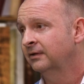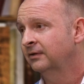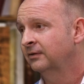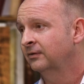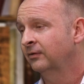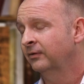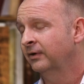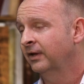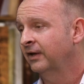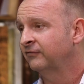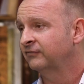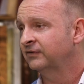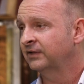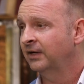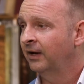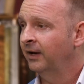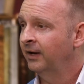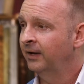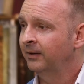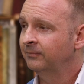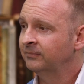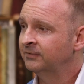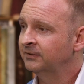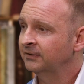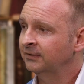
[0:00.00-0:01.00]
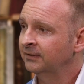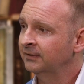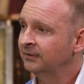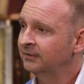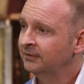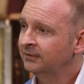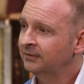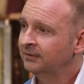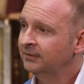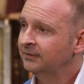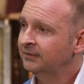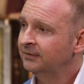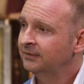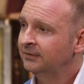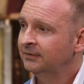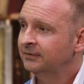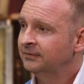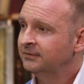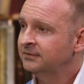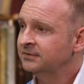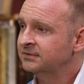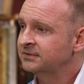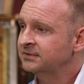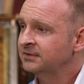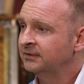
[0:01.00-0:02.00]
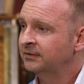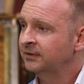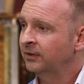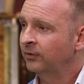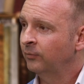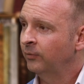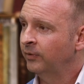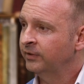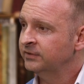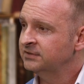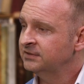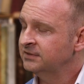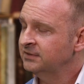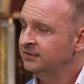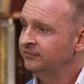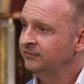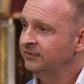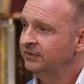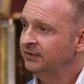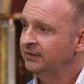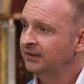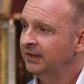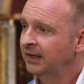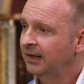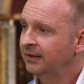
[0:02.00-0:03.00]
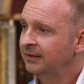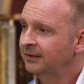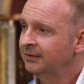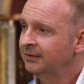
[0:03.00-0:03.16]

don't have time to just sit there and watch TV.